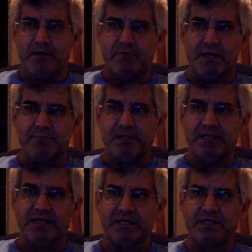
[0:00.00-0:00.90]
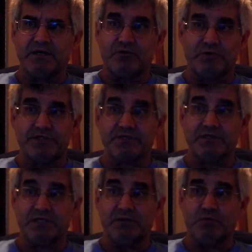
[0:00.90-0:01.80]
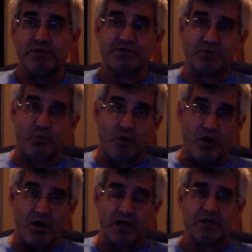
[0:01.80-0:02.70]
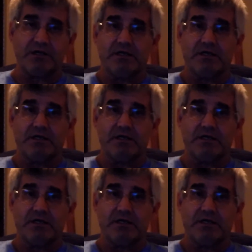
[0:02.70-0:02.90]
My plan originally was to walk